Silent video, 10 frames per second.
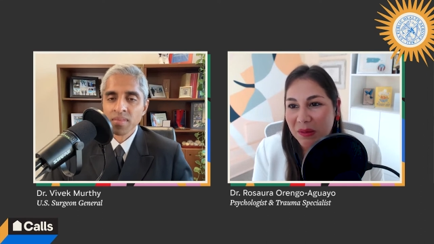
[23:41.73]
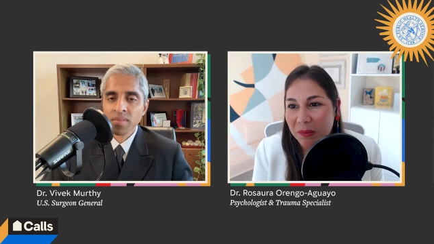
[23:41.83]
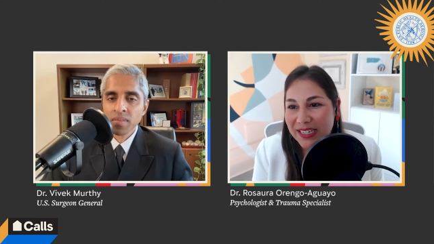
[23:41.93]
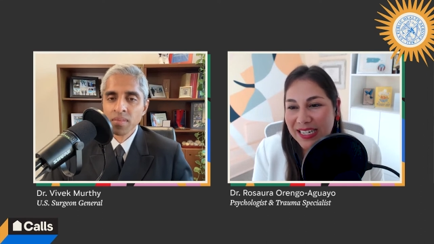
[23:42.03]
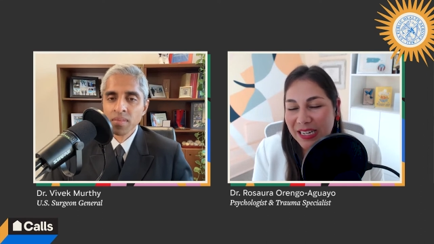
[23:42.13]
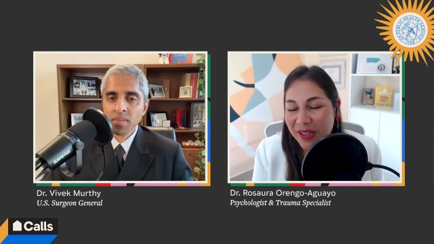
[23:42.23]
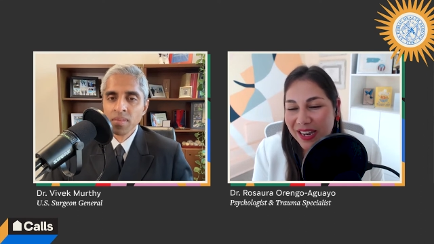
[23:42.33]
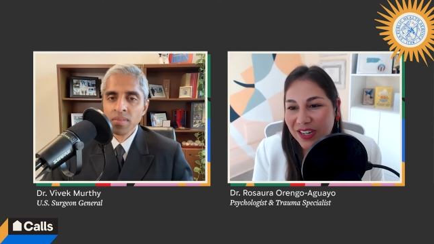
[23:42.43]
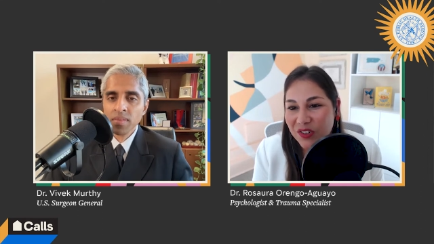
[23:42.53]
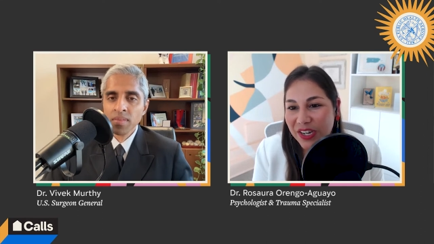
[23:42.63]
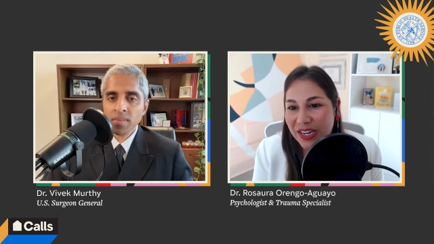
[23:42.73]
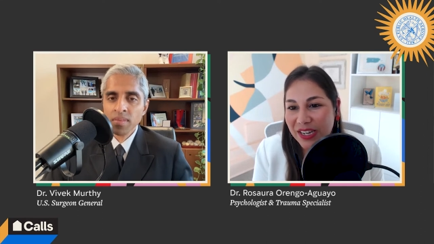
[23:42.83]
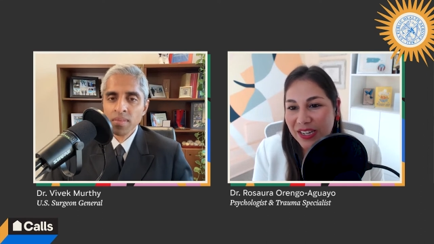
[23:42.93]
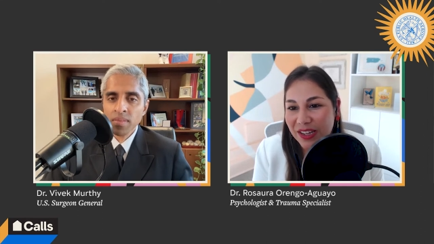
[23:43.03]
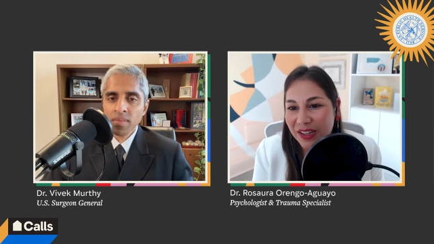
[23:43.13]
Speaker 1: my team and I
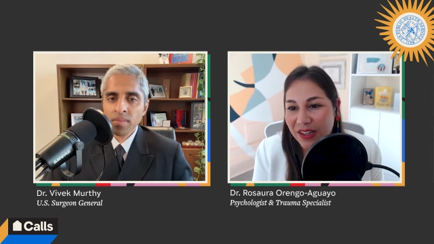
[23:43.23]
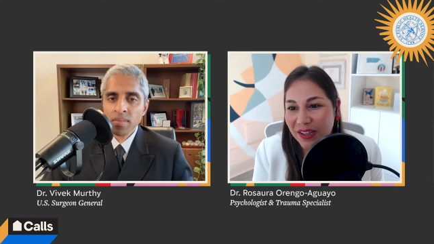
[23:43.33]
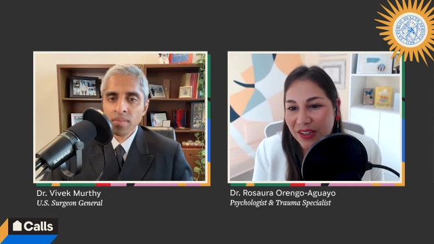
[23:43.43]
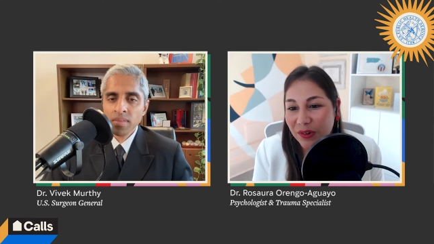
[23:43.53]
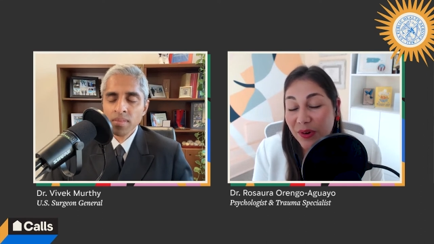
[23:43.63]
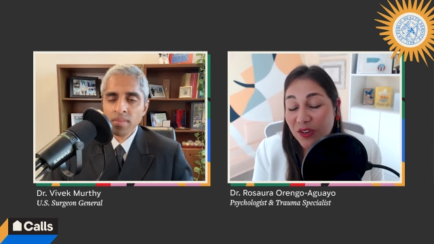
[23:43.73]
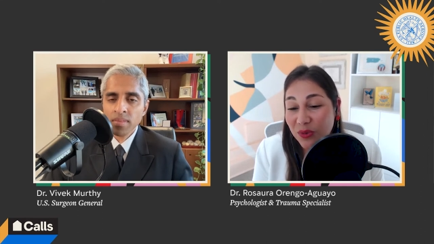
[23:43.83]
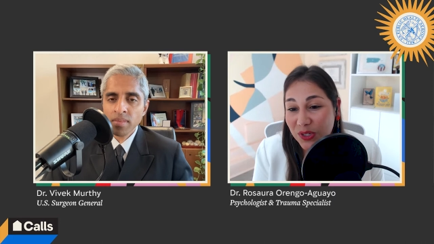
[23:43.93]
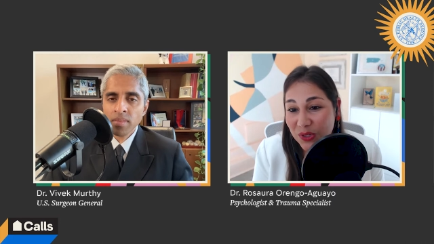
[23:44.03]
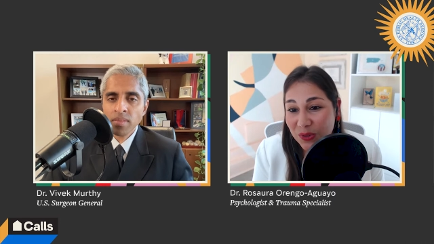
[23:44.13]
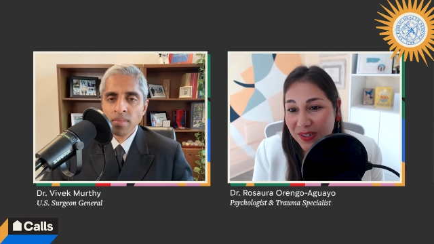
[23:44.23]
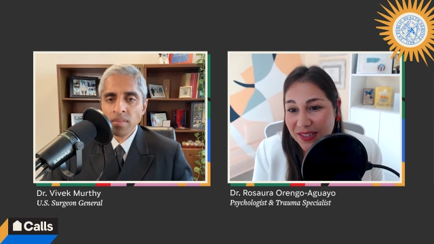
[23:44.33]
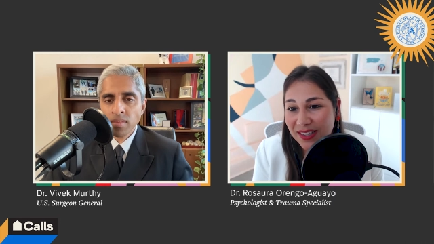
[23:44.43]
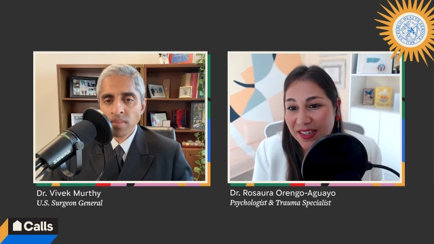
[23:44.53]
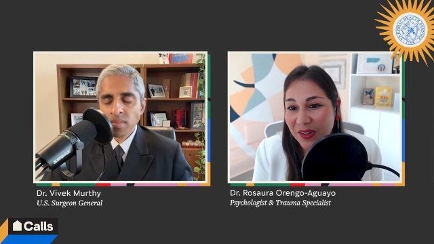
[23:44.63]
trained uh, graduate
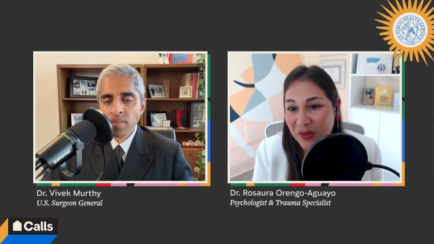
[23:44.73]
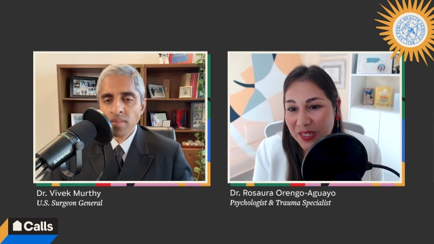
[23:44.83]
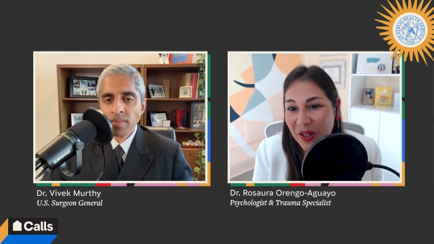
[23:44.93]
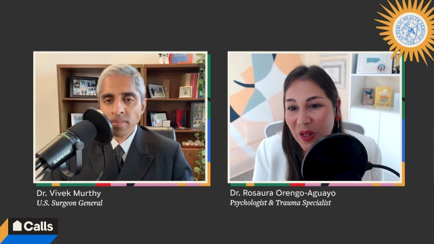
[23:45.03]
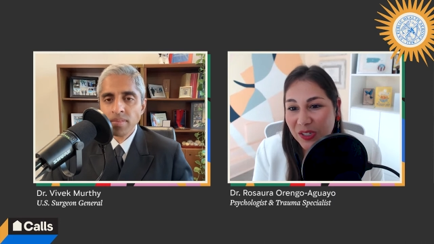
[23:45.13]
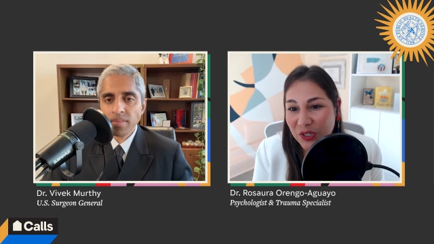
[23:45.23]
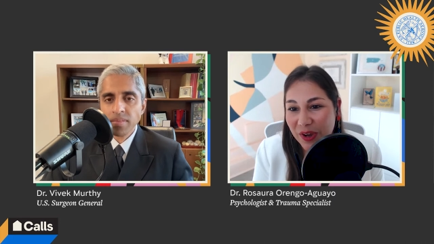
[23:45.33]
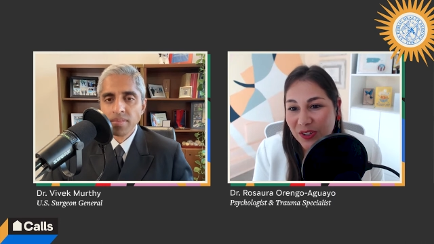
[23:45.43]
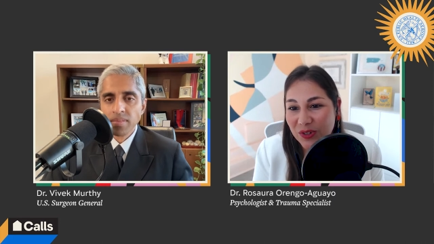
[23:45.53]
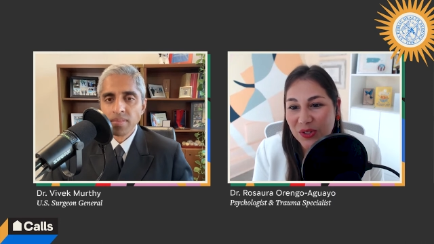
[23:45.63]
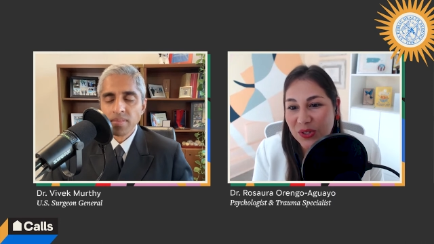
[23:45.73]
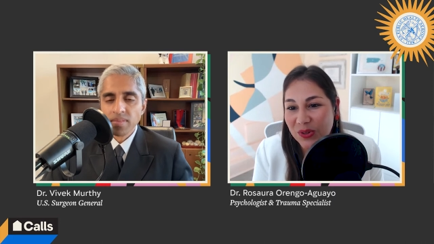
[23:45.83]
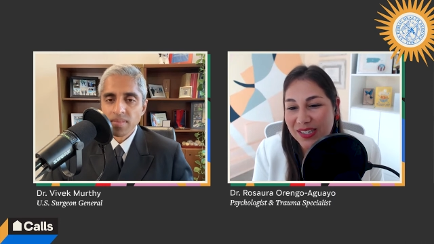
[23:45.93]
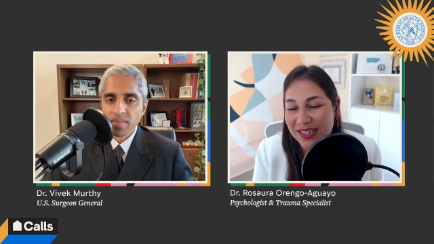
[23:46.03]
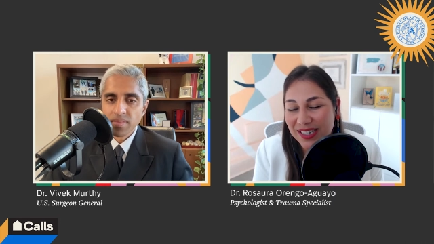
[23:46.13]
students, clinical psychology graduate
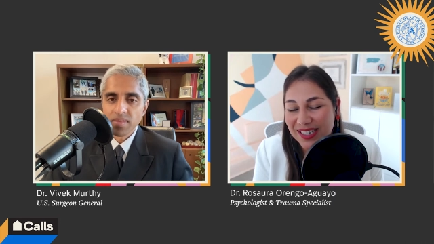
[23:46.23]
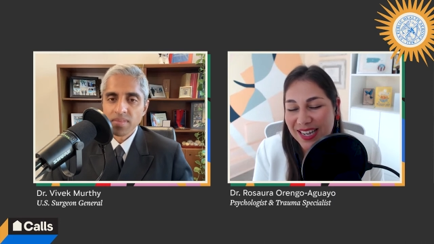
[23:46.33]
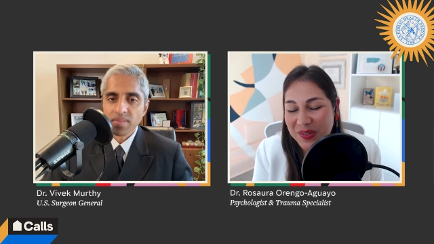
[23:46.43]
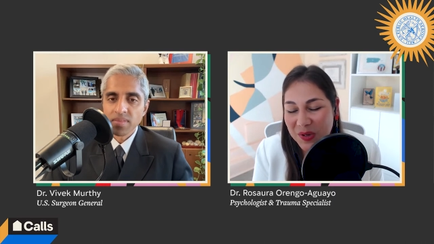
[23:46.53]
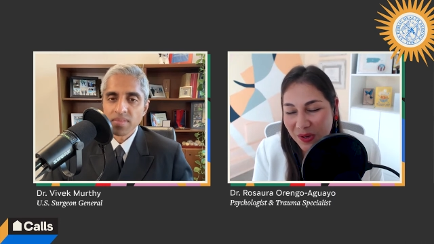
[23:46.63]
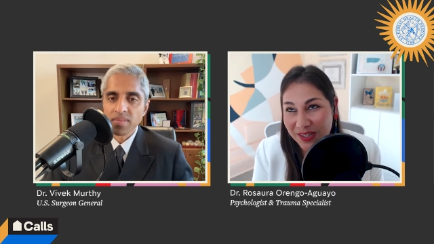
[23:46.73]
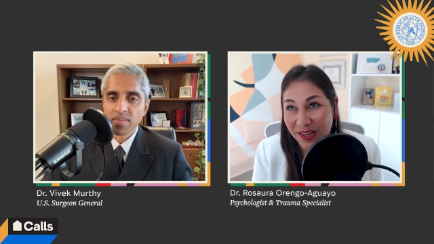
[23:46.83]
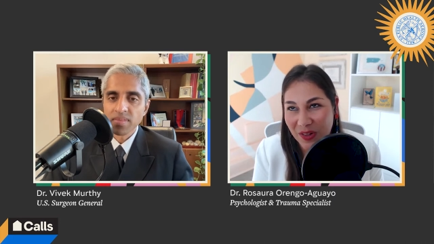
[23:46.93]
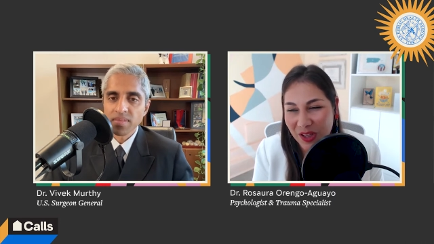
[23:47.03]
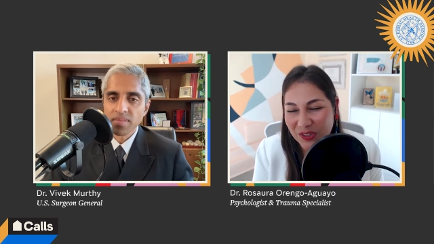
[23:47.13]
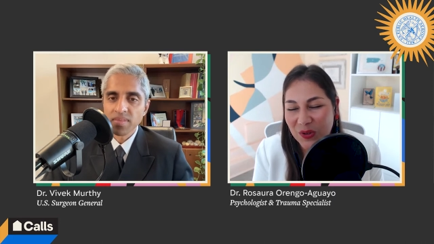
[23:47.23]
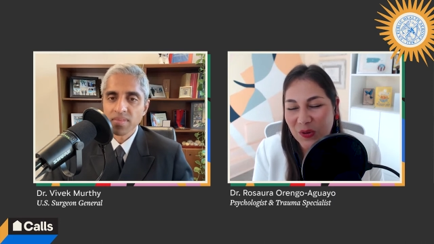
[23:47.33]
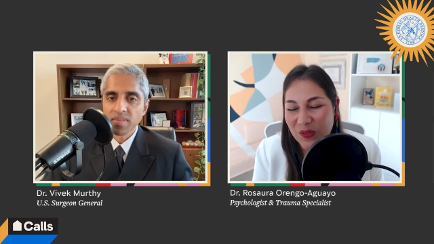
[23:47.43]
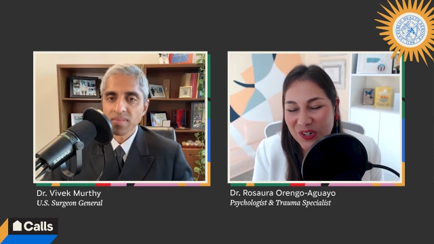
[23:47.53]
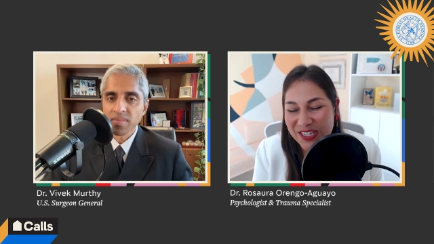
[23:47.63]
students in
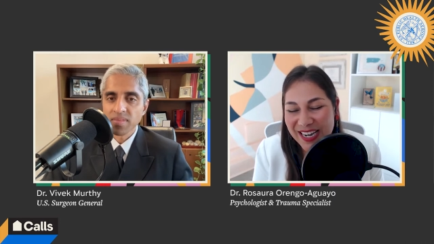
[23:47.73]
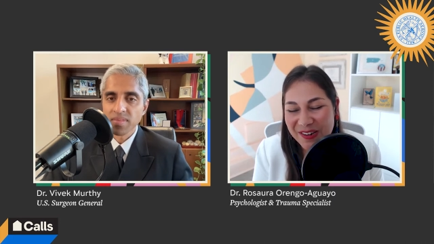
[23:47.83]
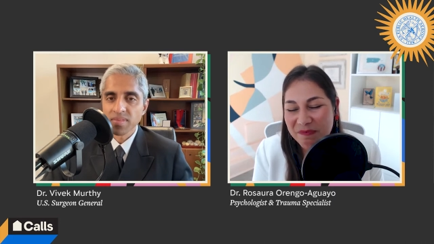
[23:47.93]
psychological first aid.